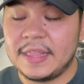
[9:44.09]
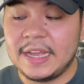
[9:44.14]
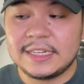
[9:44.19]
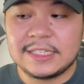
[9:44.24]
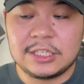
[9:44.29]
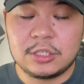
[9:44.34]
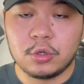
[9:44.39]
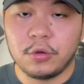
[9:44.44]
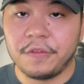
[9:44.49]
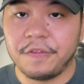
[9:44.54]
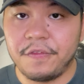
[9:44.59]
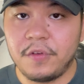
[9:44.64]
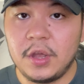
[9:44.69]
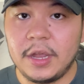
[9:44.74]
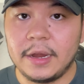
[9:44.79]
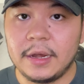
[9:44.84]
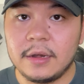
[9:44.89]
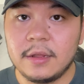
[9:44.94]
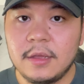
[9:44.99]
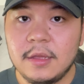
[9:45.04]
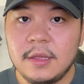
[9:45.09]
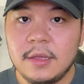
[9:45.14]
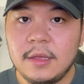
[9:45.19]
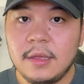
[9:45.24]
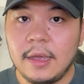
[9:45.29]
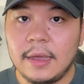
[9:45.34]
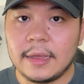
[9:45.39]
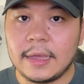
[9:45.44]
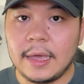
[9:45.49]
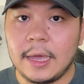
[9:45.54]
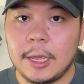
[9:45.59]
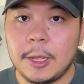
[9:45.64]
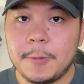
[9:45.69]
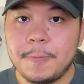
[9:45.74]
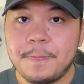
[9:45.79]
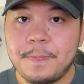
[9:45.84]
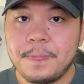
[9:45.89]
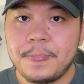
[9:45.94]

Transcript: That's still fine, okay?